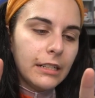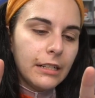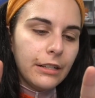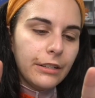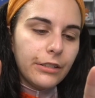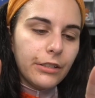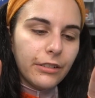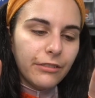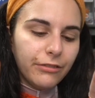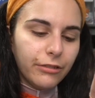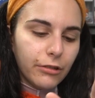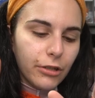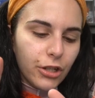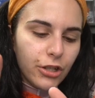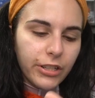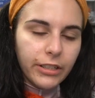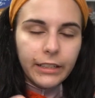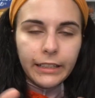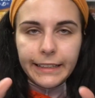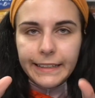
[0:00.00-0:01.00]
So
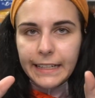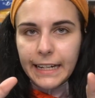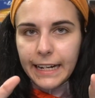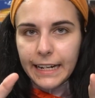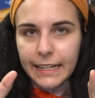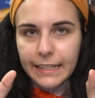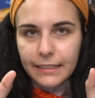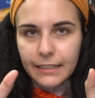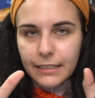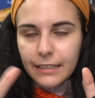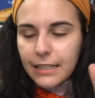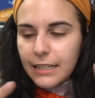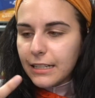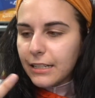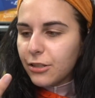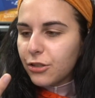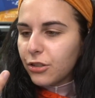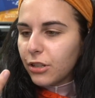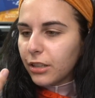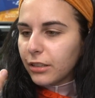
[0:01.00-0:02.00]
unfortunately, I had to
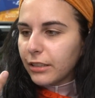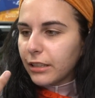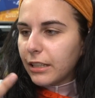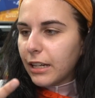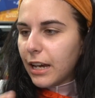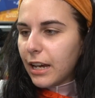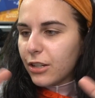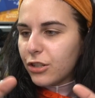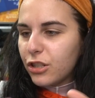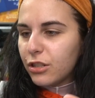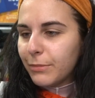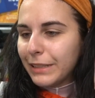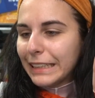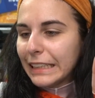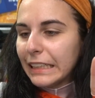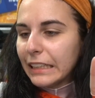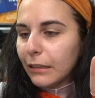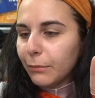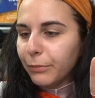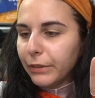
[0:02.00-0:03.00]
deconstruct the costume a
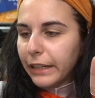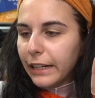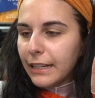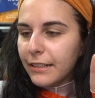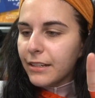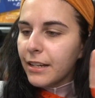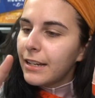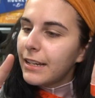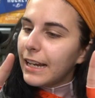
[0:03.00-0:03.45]
little bit.